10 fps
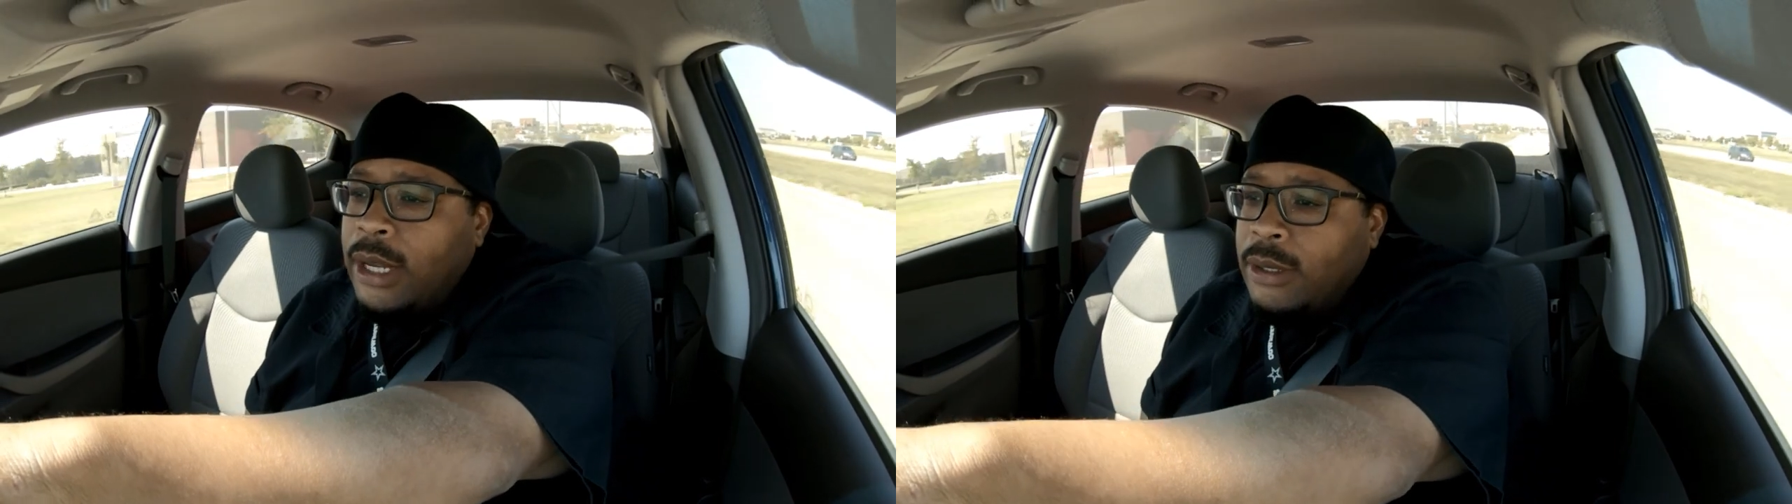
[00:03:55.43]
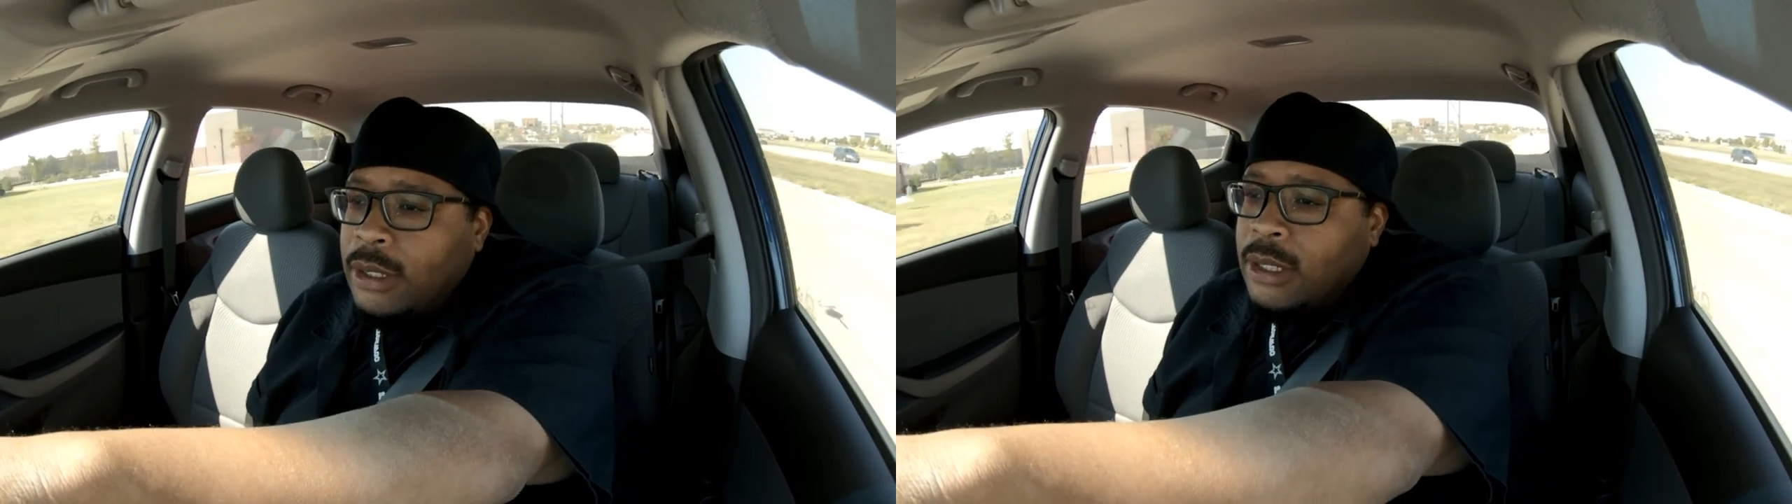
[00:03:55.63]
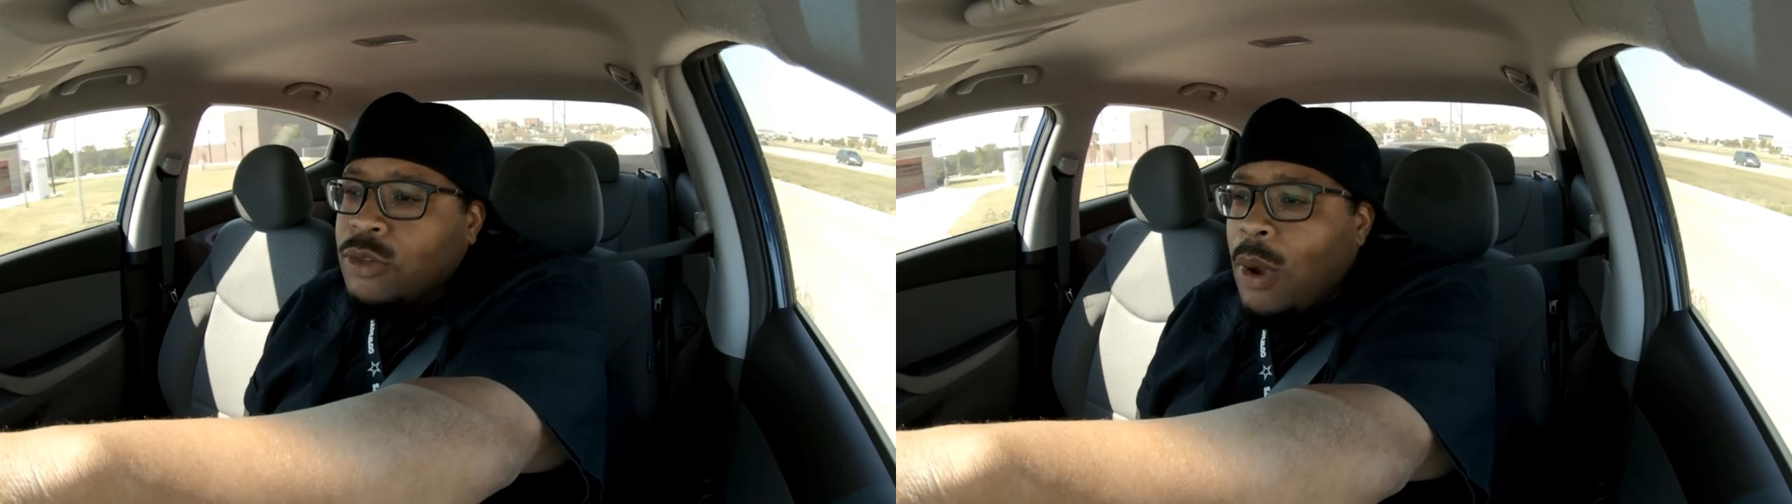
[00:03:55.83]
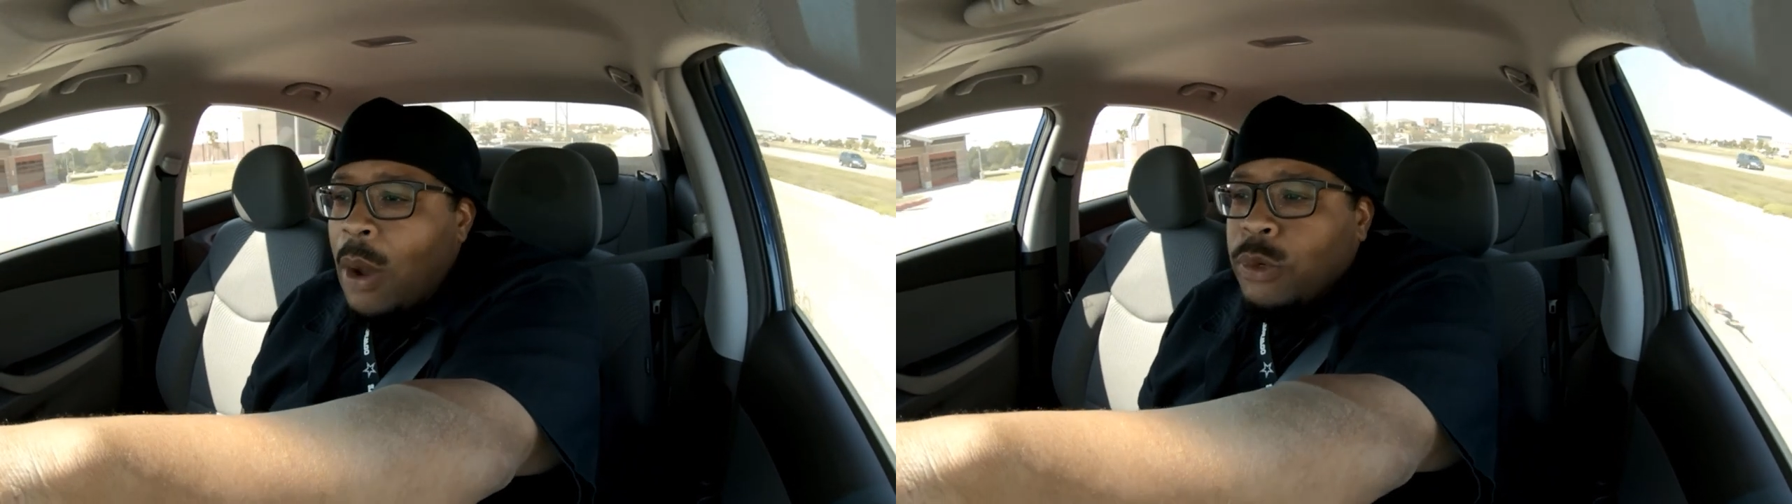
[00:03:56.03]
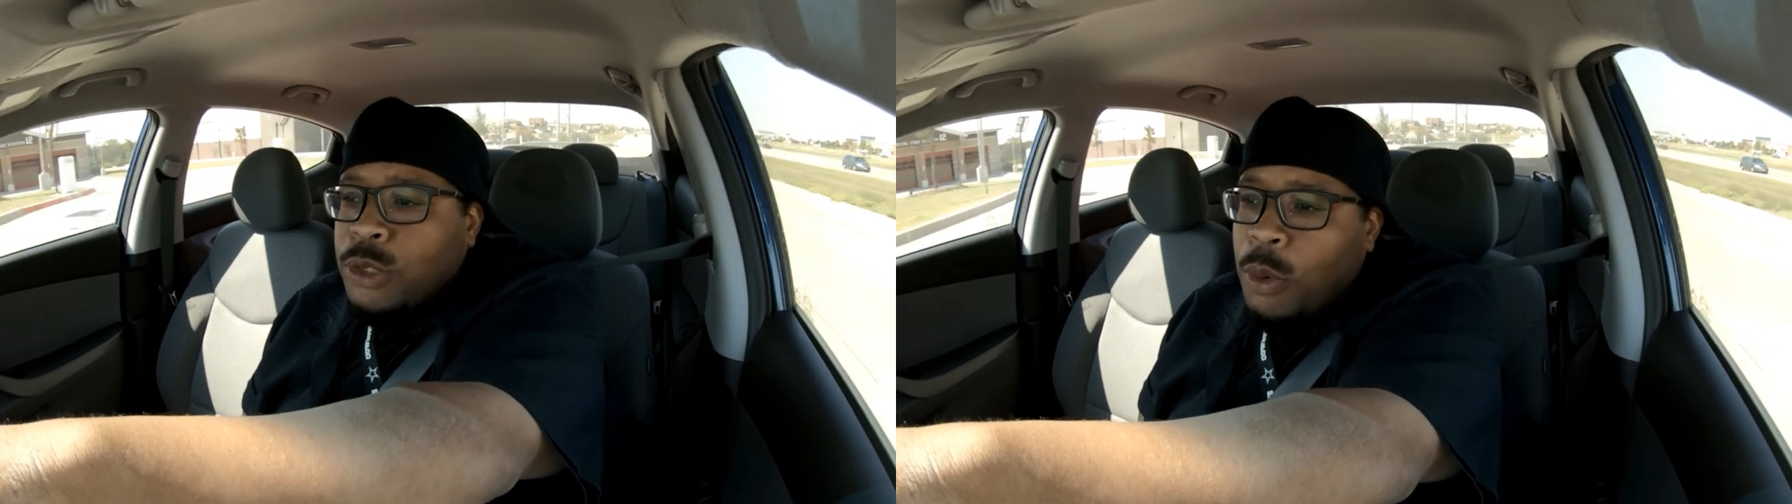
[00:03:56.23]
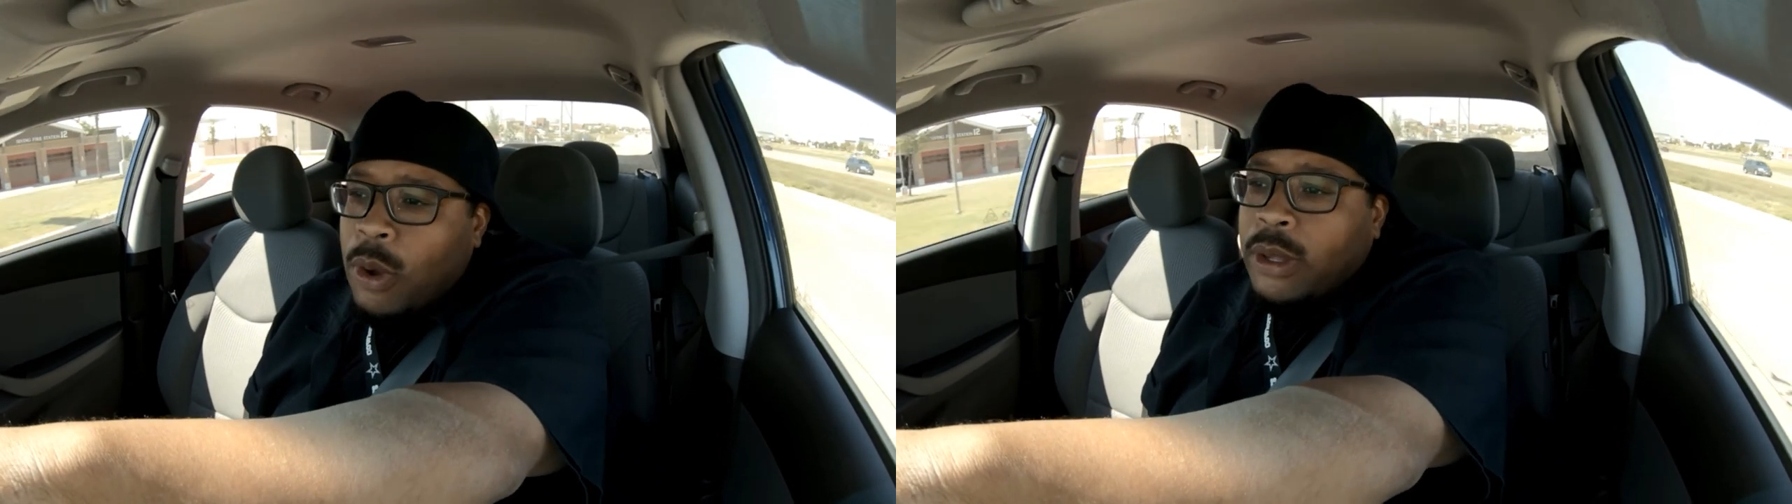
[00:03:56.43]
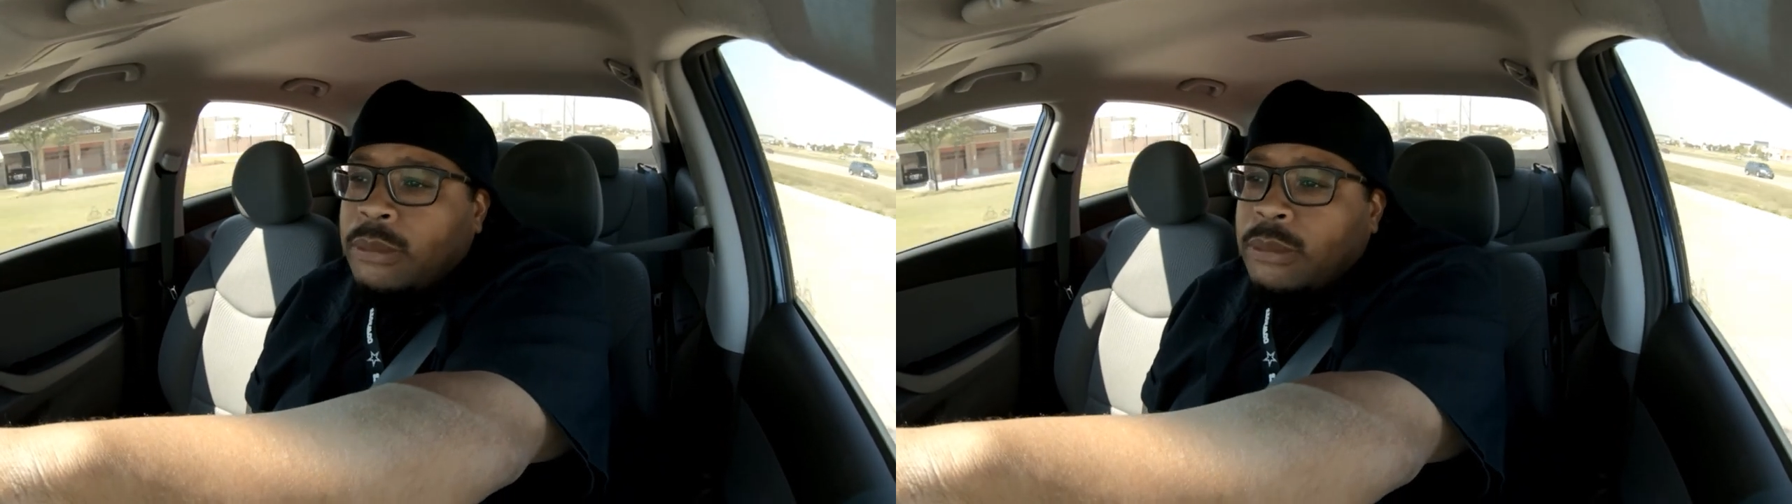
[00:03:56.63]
and, just rock with your boy.